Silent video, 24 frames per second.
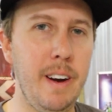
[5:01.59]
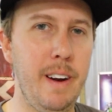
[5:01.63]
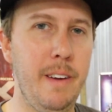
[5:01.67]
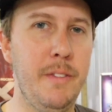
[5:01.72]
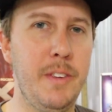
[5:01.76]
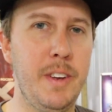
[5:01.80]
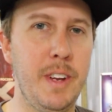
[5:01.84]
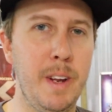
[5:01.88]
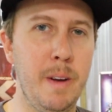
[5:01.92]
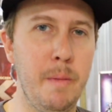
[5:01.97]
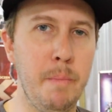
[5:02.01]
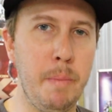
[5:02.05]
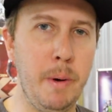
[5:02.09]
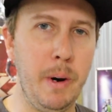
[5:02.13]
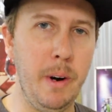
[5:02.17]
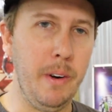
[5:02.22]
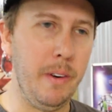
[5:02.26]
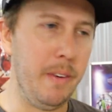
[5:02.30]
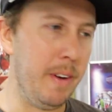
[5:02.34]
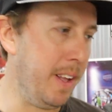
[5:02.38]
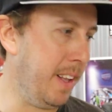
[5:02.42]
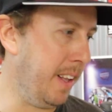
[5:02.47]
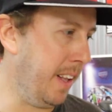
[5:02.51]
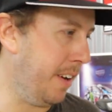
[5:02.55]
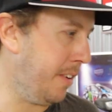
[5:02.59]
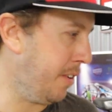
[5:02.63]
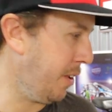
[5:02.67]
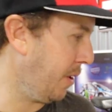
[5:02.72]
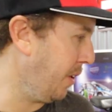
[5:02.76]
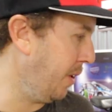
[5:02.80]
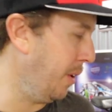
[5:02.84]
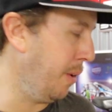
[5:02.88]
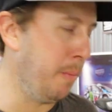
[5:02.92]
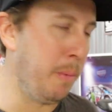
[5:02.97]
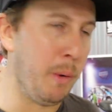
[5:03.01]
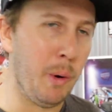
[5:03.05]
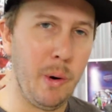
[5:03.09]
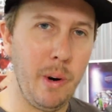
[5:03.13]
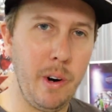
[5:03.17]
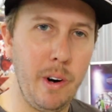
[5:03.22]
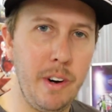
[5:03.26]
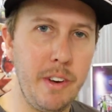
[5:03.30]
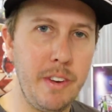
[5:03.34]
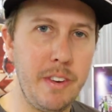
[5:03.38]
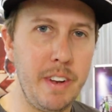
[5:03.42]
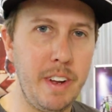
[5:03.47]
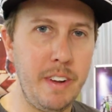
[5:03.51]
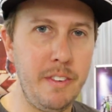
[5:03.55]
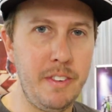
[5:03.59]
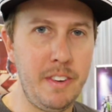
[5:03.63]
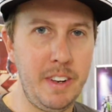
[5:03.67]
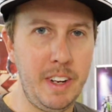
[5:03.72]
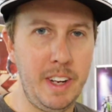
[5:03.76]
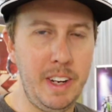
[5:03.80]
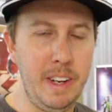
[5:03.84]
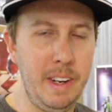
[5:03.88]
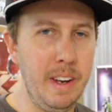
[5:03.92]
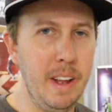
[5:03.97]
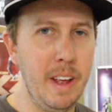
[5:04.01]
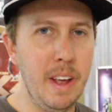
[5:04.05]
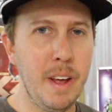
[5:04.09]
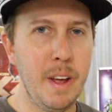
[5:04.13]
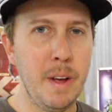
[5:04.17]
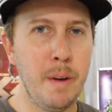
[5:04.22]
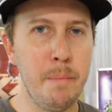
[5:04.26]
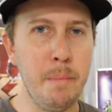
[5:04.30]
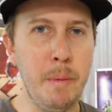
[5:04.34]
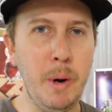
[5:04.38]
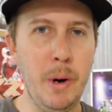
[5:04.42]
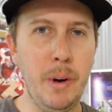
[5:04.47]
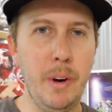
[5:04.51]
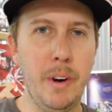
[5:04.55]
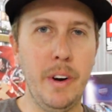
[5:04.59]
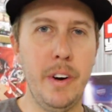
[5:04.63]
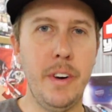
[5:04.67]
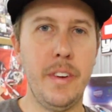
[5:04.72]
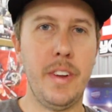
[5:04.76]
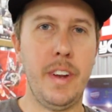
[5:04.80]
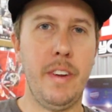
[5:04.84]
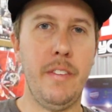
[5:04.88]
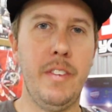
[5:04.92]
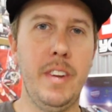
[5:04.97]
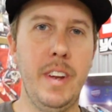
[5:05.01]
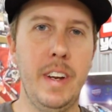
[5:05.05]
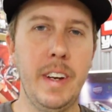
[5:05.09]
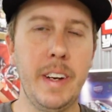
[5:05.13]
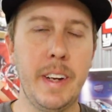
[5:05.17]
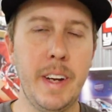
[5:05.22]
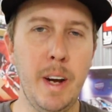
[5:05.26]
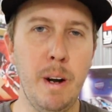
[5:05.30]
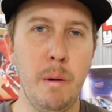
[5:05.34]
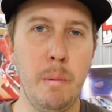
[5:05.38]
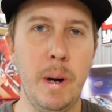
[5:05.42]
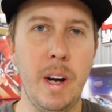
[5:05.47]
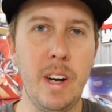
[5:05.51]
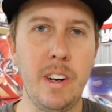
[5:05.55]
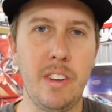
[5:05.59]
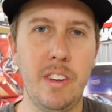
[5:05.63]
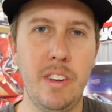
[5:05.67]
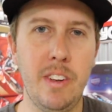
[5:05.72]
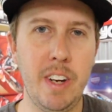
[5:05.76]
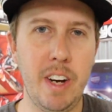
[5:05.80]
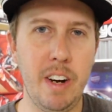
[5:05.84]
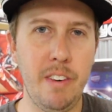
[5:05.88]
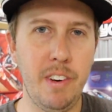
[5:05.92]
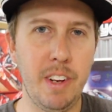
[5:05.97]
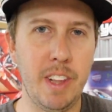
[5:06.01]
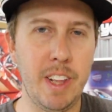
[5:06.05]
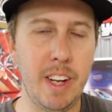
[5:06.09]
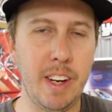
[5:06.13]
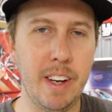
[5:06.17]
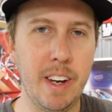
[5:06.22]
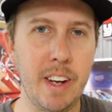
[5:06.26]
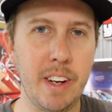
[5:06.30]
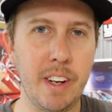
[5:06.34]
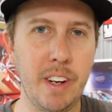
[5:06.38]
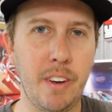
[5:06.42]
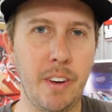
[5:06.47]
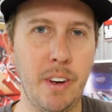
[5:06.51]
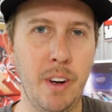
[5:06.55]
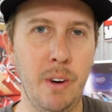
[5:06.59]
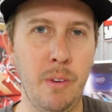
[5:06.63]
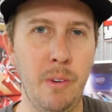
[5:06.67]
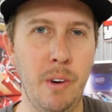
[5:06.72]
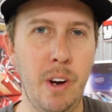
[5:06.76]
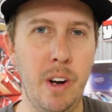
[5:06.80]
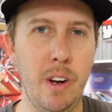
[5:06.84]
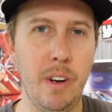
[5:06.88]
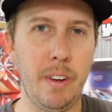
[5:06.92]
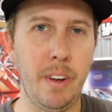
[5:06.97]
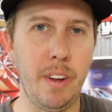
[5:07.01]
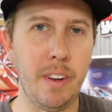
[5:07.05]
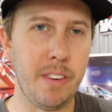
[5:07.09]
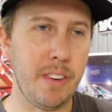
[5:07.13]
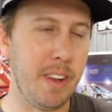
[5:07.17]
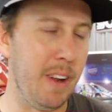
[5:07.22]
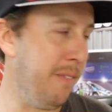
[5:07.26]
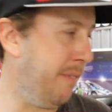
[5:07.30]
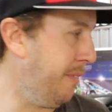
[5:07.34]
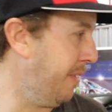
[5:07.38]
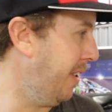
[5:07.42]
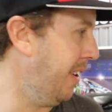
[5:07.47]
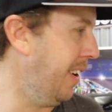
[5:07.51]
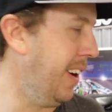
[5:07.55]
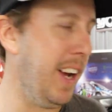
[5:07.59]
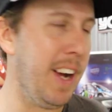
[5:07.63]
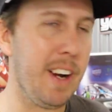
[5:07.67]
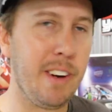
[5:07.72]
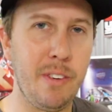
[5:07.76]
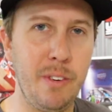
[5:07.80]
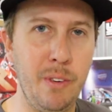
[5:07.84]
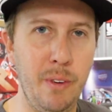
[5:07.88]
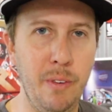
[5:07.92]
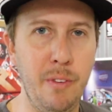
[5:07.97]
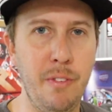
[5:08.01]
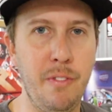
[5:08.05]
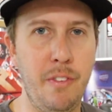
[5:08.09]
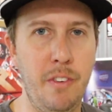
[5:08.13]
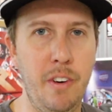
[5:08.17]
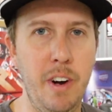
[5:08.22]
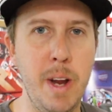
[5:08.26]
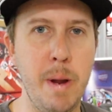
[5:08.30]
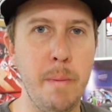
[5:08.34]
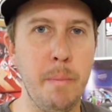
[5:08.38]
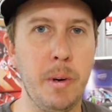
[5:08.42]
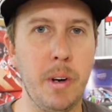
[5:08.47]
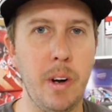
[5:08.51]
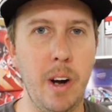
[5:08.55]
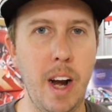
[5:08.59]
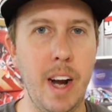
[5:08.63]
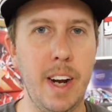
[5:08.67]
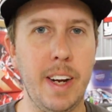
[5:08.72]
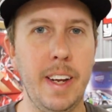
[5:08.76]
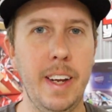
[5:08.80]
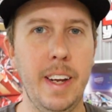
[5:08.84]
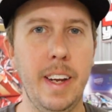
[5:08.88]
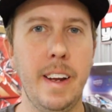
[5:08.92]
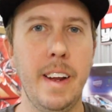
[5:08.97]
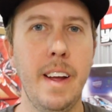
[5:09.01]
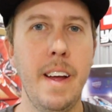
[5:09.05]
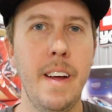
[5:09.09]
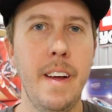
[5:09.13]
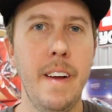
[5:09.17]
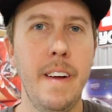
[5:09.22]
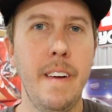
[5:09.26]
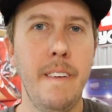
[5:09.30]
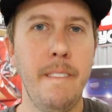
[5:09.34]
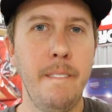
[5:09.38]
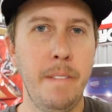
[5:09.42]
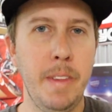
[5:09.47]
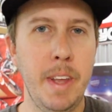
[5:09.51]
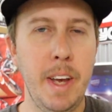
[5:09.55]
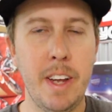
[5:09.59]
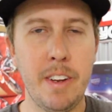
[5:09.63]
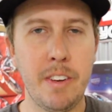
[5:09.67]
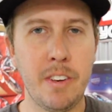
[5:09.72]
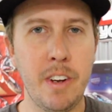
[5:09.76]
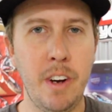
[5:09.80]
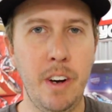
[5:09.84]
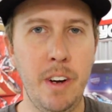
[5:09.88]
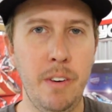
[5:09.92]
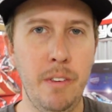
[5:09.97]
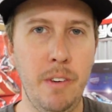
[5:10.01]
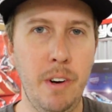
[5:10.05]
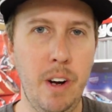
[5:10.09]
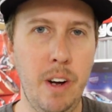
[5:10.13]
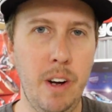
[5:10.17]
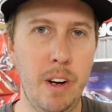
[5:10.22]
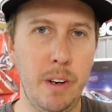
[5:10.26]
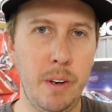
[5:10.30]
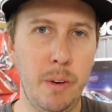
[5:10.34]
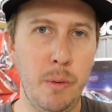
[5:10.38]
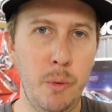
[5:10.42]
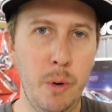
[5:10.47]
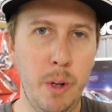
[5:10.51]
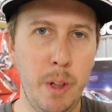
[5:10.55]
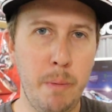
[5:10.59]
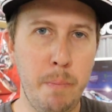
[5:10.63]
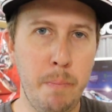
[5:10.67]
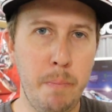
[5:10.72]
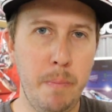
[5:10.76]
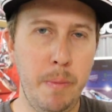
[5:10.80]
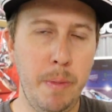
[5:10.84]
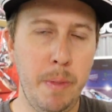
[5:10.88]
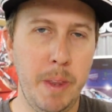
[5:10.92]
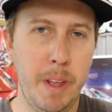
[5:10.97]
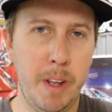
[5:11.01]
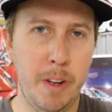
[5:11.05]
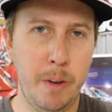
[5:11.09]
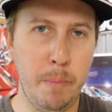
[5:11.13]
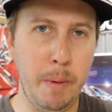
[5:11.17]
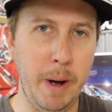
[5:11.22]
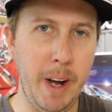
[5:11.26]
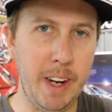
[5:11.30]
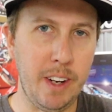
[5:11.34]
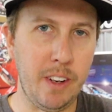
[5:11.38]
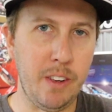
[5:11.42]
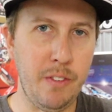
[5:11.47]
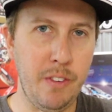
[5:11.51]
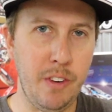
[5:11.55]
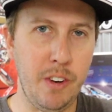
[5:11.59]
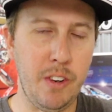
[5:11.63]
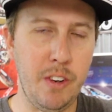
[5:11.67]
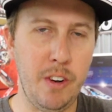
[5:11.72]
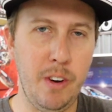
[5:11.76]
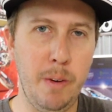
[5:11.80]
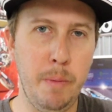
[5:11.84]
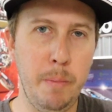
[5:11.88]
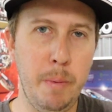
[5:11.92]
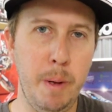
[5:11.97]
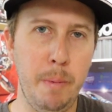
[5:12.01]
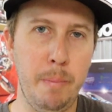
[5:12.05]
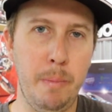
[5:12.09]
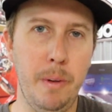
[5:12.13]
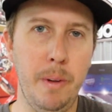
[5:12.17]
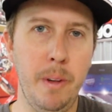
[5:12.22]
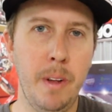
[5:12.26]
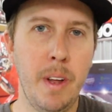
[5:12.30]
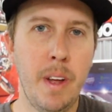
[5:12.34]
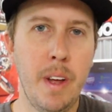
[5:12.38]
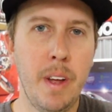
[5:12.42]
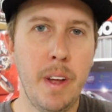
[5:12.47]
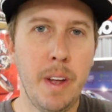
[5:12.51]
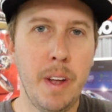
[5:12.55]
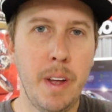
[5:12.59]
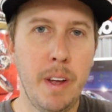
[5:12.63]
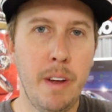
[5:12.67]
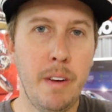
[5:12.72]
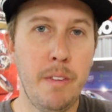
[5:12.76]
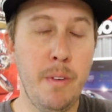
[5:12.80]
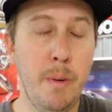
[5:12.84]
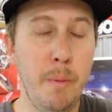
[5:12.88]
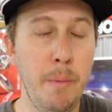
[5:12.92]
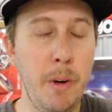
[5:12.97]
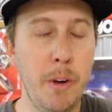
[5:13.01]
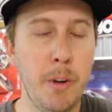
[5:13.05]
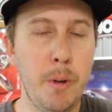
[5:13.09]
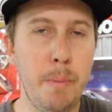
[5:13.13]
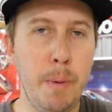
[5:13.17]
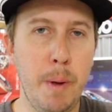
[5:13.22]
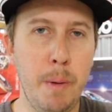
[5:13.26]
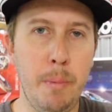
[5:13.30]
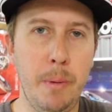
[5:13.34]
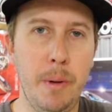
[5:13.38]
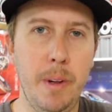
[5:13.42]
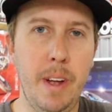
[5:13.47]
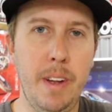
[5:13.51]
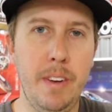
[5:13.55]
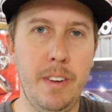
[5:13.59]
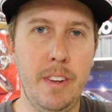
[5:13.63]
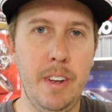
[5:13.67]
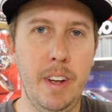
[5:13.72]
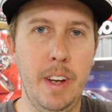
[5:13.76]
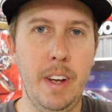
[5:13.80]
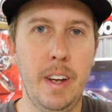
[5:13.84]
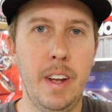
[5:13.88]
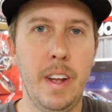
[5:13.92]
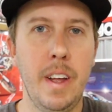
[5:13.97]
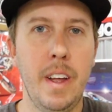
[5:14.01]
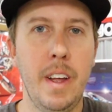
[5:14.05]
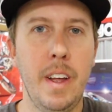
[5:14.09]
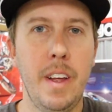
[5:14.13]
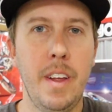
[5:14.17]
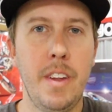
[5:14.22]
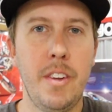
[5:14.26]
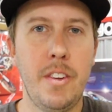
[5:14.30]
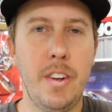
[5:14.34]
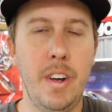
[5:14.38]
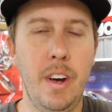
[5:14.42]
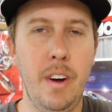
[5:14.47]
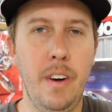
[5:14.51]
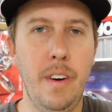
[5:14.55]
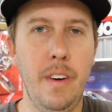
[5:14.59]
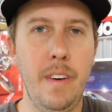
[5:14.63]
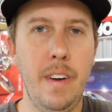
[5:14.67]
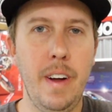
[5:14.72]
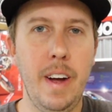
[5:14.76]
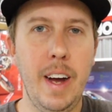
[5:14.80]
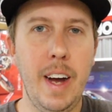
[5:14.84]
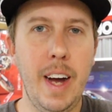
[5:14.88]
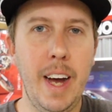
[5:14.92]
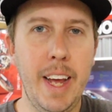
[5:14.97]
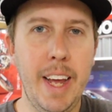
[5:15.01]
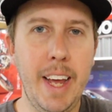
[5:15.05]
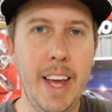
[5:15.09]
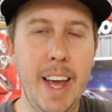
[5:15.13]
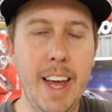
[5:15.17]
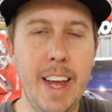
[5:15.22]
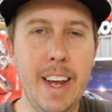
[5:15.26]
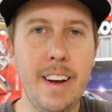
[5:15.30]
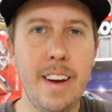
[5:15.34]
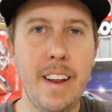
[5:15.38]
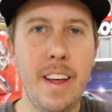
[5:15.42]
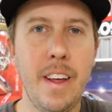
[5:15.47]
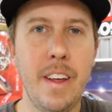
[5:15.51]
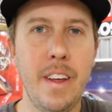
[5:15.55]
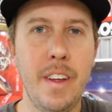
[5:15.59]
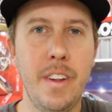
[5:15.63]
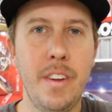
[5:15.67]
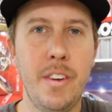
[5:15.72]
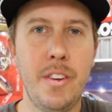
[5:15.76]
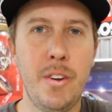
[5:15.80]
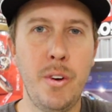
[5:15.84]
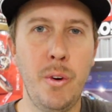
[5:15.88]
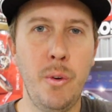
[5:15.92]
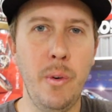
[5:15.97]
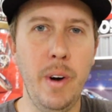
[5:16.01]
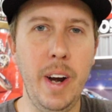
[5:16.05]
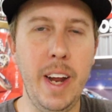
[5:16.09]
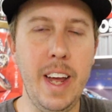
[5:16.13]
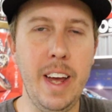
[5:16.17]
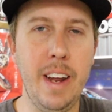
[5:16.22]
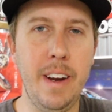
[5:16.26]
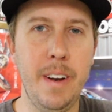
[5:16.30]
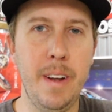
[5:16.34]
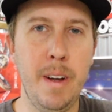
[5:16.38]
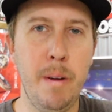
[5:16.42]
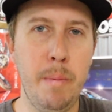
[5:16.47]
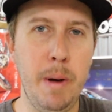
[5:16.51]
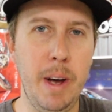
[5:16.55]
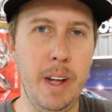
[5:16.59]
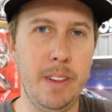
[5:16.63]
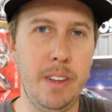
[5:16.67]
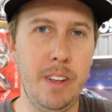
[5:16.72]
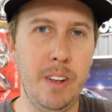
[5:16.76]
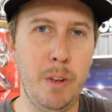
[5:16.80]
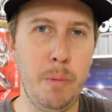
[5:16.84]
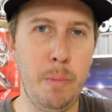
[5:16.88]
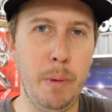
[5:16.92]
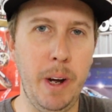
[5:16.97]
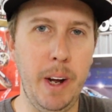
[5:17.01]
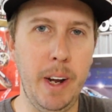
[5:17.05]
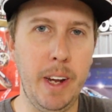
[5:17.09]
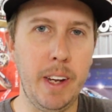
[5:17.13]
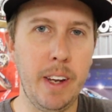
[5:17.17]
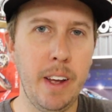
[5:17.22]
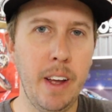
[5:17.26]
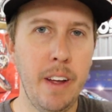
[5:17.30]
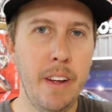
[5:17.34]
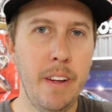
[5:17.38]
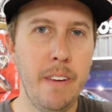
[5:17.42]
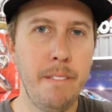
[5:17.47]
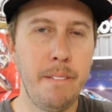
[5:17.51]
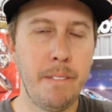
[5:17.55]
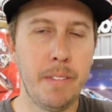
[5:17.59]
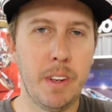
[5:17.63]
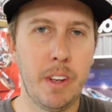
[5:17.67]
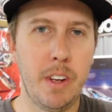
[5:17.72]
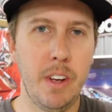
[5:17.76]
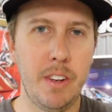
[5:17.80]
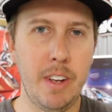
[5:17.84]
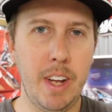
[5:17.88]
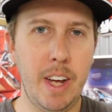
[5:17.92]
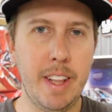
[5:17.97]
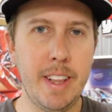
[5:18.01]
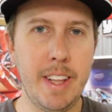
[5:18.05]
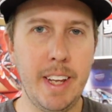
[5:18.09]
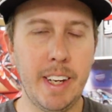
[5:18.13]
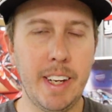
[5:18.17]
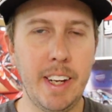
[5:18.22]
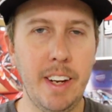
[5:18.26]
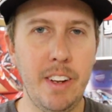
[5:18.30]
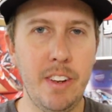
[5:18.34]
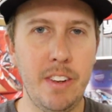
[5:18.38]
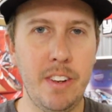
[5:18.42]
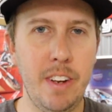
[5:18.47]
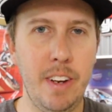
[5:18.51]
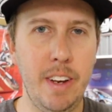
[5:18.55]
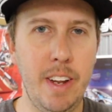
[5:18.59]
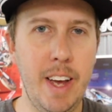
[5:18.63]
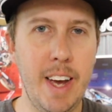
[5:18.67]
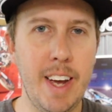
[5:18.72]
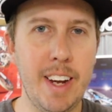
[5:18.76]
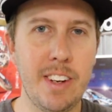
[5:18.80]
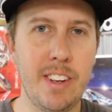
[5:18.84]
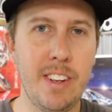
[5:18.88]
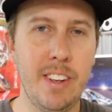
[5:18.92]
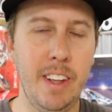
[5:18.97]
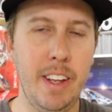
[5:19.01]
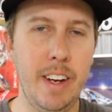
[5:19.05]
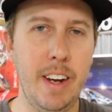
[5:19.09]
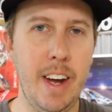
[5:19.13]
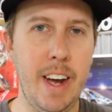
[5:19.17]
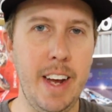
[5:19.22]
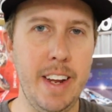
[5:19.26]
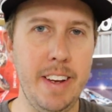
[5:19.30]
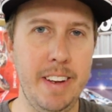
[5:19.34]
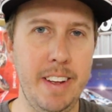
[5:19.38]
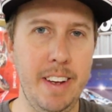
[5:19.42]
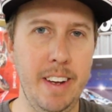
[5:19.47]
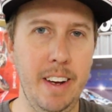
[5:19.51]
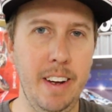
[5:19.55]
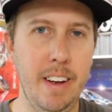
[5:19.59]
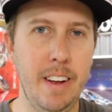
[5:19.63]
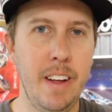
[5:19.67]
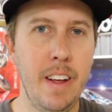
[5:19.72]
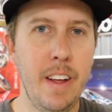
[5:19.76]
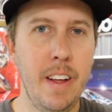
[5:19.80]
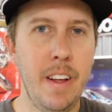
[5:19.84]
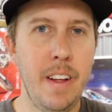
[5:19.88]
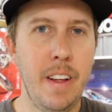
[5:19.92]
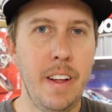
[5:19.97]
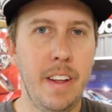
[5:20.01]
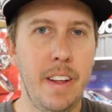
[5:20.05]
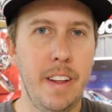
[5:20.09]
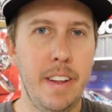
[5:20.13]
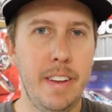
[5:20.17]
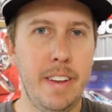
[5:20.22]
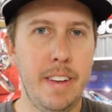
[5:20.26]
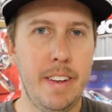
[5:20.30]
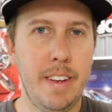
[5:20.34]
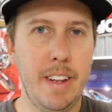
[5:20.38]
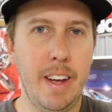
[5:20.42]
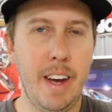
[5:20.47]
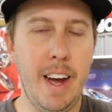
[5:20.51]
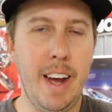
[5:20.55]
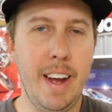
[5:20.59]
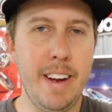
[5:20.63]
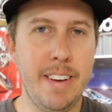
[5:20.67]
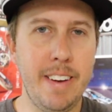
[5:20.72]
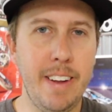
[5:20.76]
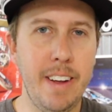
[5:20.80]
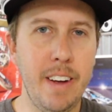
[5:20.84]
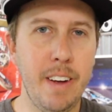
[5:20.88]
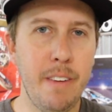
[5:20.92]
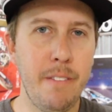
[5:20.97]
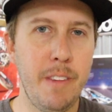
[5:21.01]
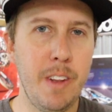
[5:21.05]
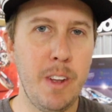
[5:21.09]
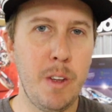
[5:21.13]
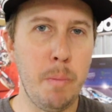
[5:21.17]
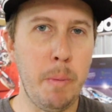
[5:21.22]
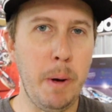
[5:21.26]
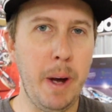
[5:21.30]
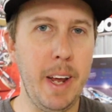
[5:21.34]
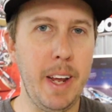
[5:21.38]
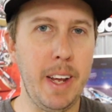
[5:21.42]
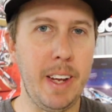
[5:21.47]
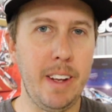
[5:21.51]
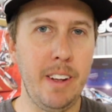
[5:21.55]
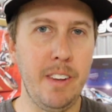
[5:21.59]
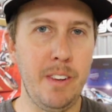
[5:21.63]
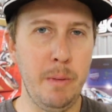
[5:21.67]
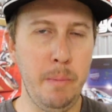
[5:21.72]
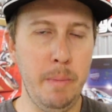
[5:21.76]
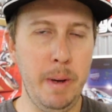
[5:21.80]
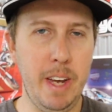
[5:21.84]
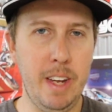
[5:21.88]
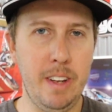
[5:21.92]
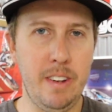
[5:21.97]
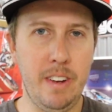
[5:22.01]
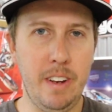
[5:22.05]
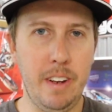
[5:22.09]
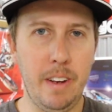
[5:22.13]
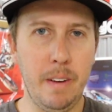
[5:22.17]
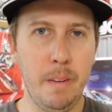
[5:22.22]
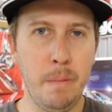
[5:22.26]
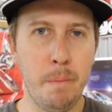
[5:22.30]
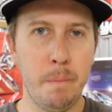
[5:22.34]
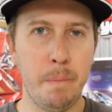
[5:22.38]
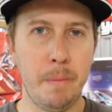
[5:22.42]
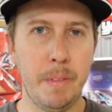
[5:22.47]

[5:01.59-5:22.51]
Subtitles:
I've seen burnt electrical boards. I've seen motors. I've seen gearboxes. Everything that could go wrong except for an actual frame cracking has gone wrong with these bikes for certain people. For most people, I'd say. So I hate to rant about this bike because I think it is an excellent idea. The idea of this bike is amazing.